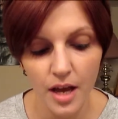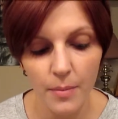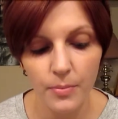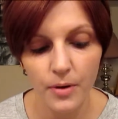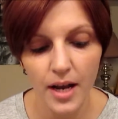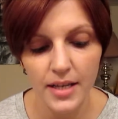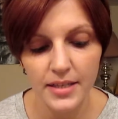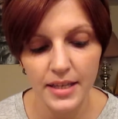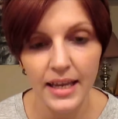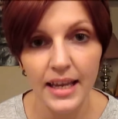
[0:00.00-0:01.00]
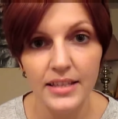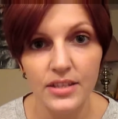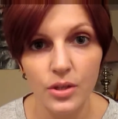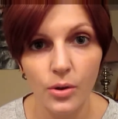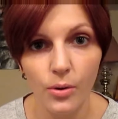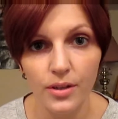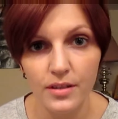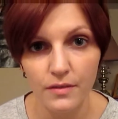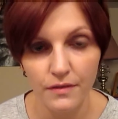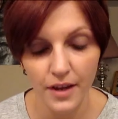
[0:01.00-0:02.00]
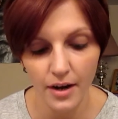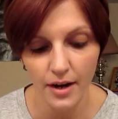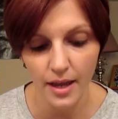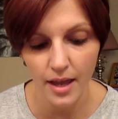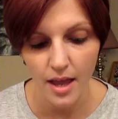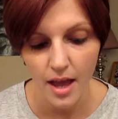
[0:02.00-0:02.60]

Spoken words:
uprising against the courts of Faery,